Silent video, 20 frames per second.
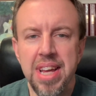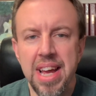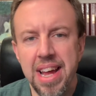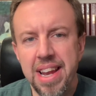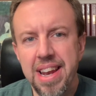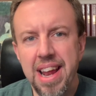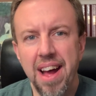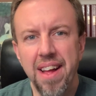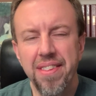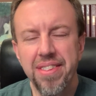
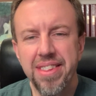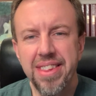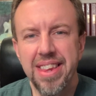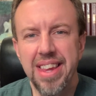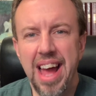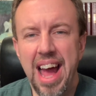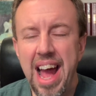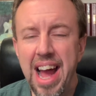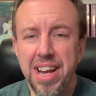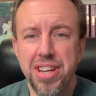Now,
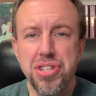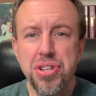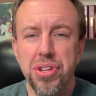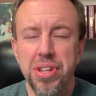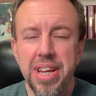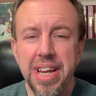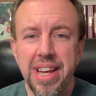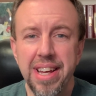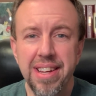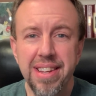
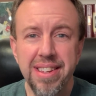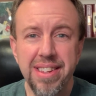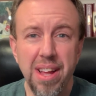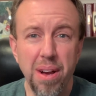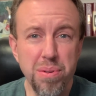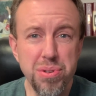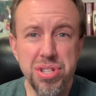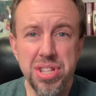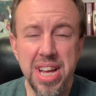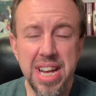actually,
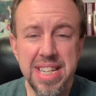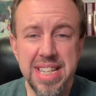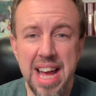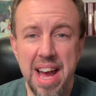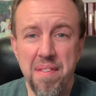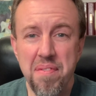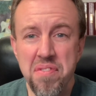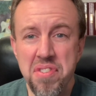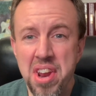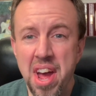those things
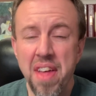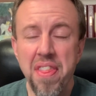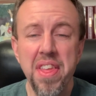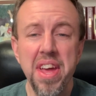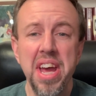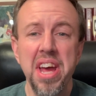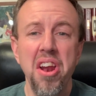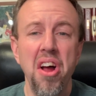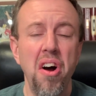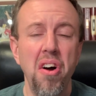have
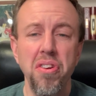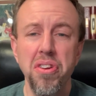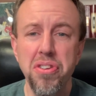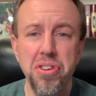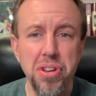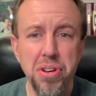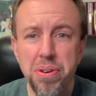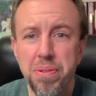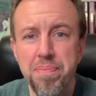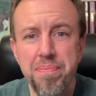nothing at all to
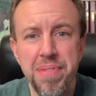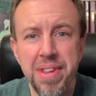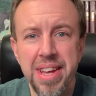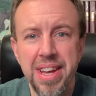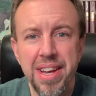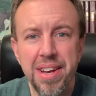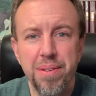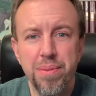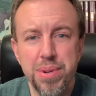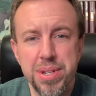do
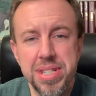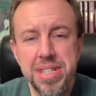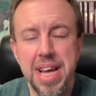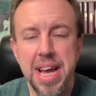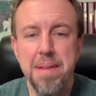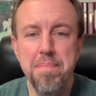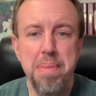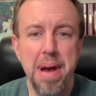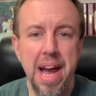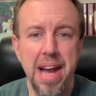with
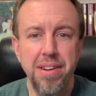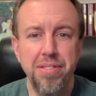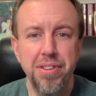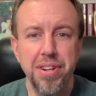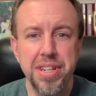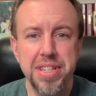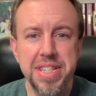St. Patrick's